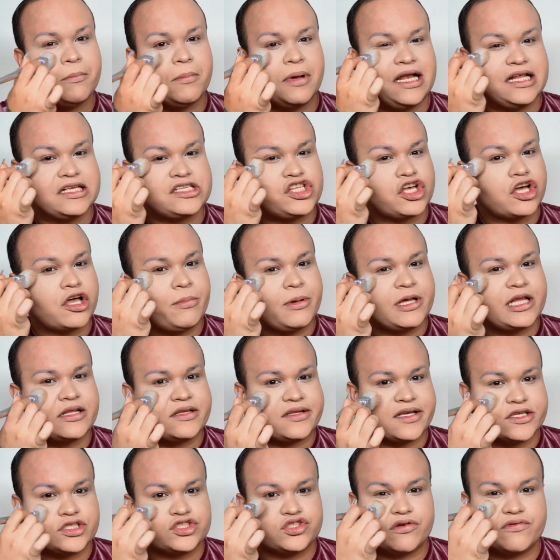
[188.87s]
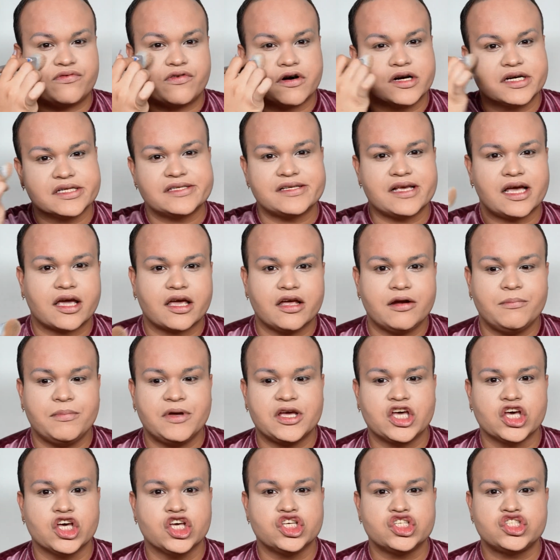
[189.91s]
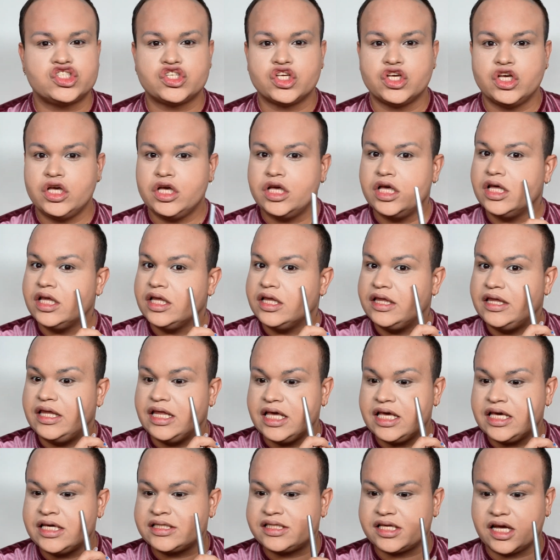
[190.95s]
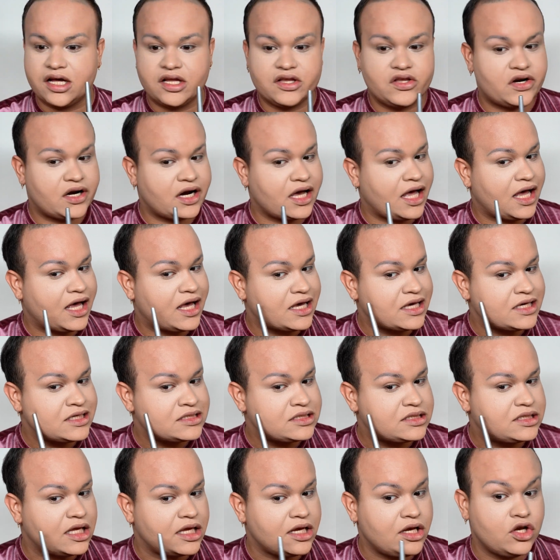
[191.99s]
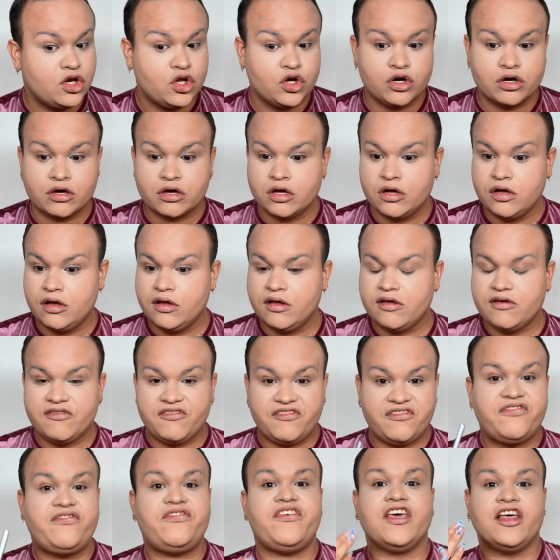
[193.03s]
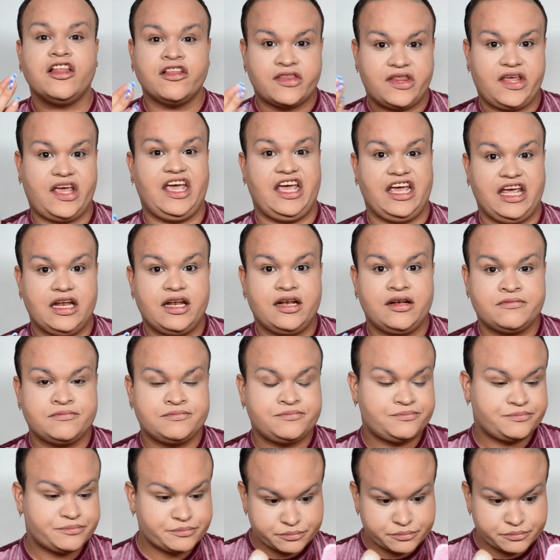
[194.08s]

But let's talk about the texture for a second, because these under eyes, they look filled in.